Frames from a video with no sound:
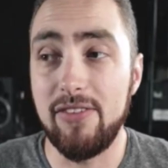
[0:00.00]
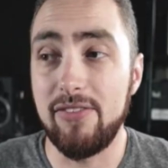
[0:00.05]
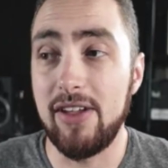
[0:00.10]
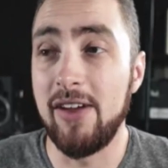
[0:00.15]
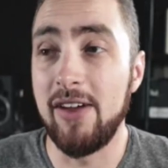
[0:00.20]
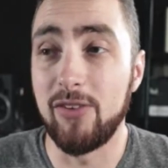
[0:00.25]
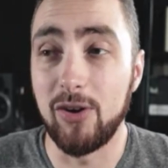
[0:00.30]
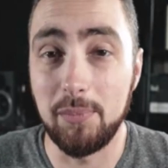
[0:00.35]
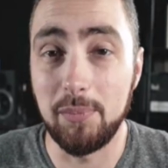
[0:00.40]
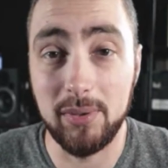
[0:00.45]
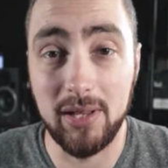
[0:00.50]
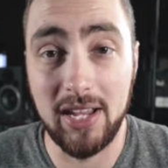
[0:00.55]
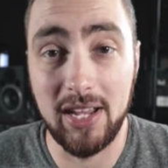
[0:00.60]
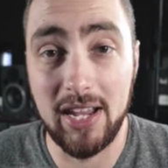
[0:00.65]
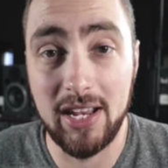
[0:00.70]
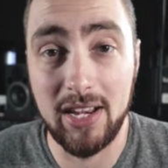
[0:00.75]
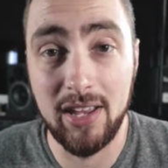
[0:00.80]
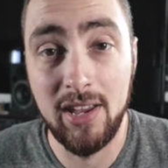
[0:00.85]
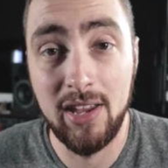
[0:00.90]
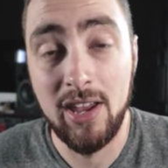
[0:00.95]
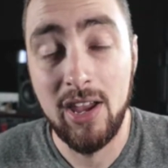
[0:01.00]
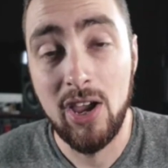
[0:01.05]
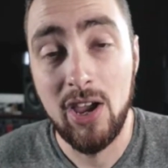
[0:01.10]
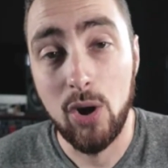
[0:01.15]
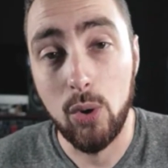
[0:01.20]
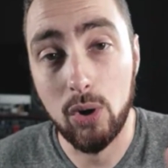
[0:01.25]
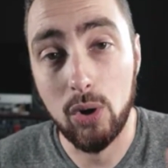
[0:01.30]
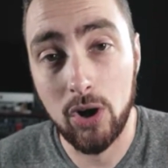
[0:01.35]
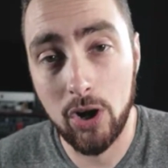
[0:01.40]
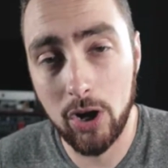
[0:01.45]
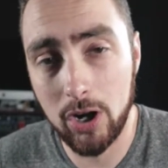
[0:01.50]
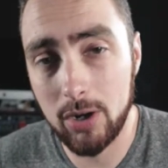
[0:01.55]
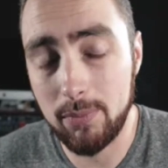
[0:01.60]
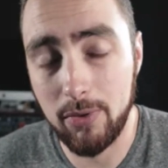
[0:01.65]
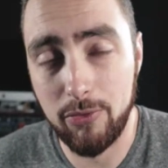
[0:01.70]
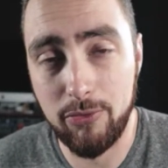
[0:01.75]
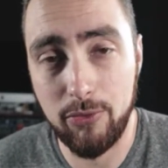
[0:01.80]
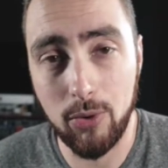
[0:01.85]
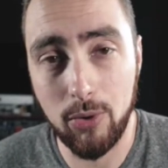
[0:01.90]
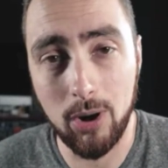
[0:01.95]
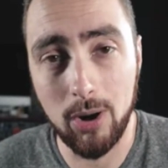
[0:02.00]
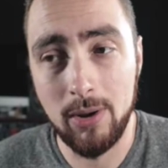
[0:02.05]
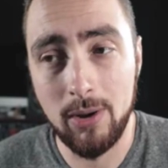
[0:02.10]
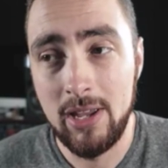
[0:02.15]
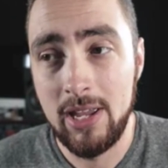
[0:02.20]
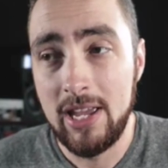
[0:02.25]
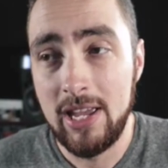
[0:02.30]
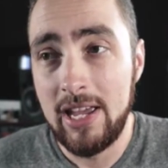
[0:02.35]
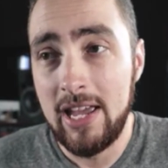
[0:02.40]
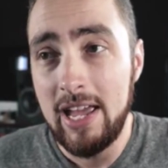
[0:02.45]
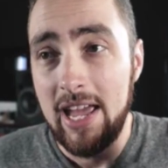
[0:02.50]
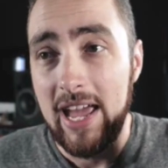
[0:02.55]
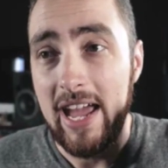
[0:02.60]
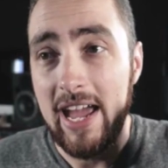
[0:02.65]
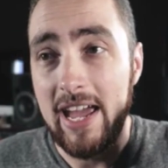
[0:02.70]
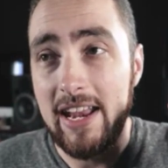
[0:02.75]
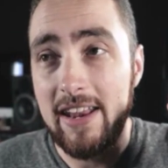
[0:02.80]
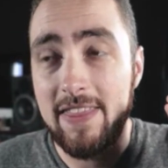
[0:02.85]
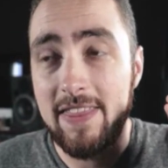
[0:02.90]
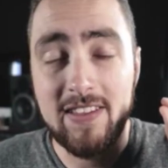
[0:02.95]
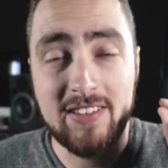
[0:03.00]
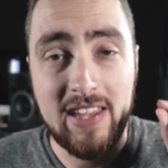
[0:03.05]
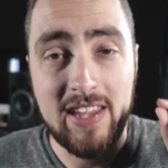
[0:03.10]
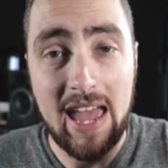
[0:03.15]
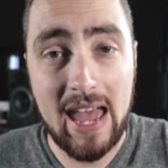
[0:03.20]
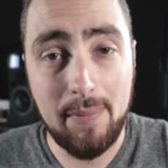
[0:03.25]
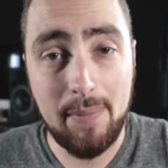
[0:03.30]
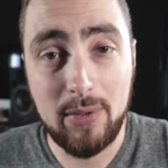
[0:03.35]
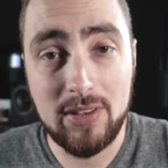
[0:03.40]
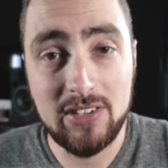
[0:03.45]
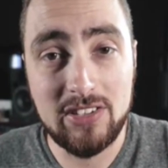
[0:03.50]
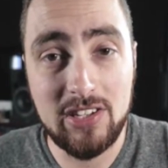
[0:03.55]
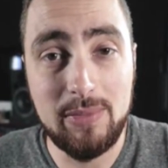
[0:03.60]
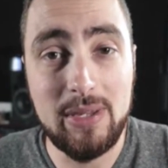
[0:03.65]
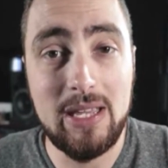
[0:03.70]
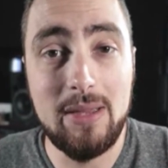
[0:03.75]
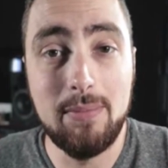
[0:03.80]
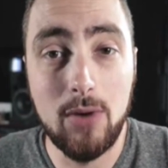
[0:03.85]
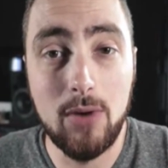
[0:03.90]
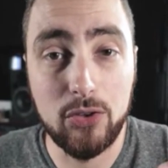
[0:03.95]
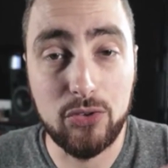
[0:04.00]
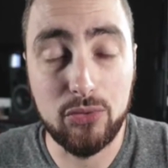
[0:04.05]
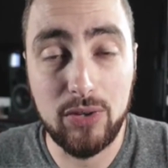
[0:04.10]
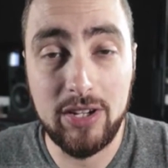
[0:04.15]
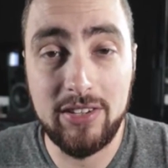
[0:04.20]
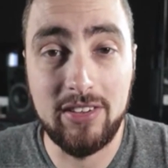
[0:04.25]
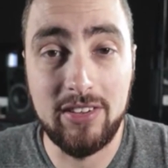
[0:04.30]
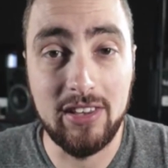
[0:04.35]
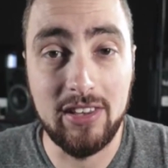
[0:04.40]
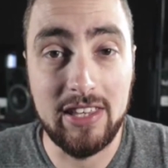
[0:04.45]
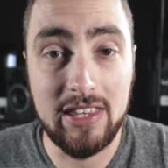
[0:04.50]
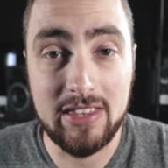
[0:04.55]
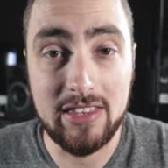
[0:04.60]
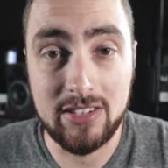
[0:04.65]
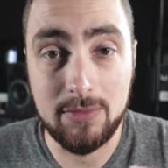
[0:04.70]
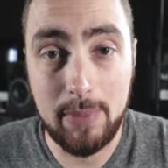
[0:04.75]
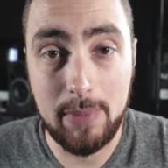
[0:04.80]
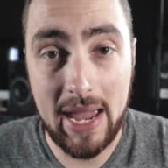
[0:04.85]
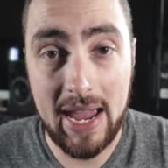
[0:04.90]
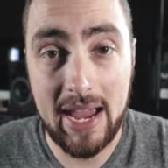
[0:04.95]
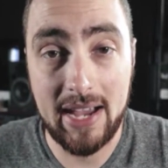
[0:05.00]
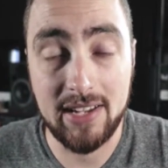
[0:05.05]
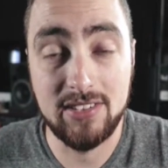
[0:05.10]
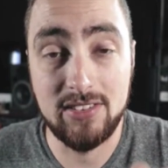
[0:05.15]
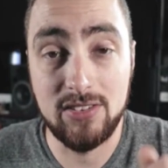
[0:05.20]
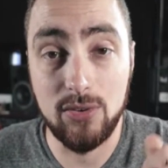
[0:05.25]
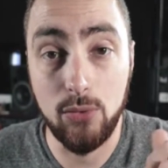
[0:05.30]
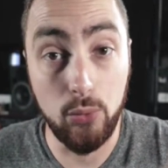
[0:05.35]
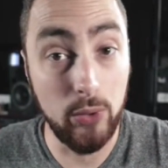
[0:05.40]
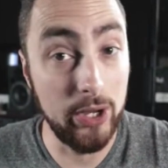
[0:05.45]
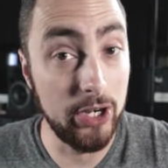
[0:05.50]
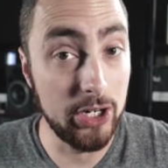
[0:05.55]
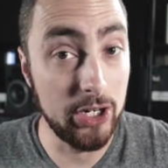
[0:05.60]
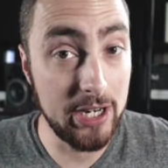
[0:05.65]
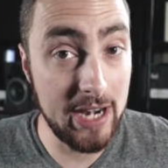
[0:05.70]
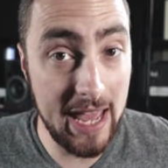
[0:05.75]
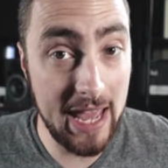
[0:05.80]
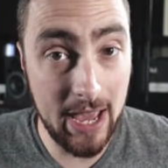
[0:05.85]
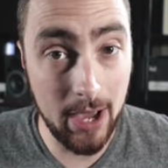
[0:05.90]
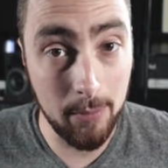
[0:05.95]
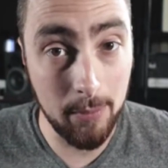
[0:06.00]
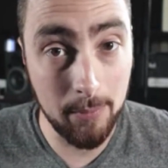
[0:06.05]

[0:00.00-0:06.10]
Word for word: I think he's just been making videos on YouTube for about a year or so. But his videos are really, really beautifully